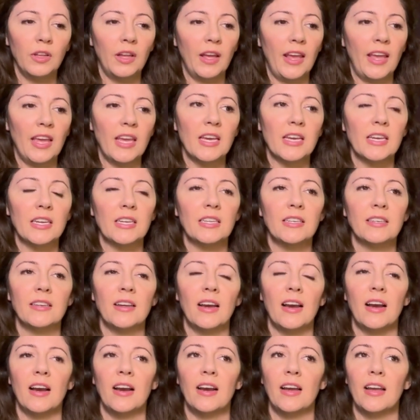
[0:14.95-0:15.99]
and
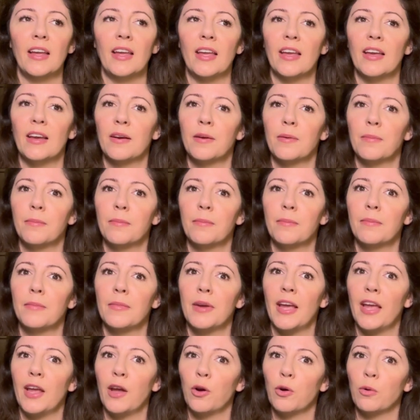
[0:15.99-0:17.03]
I am
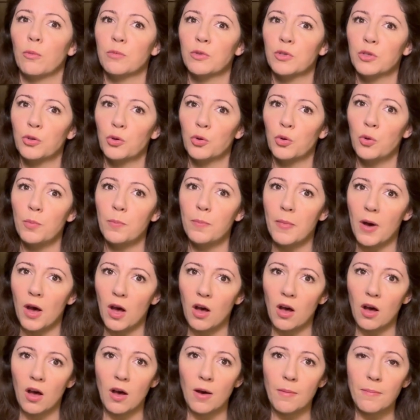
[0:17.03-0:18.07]
a homeschool
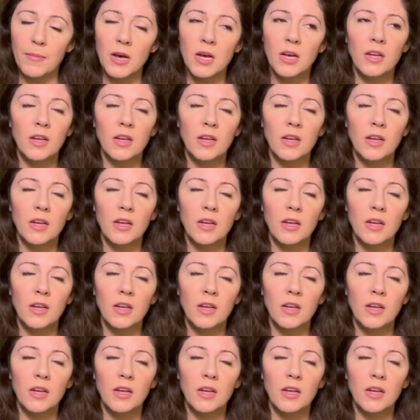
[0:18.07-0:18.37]
mom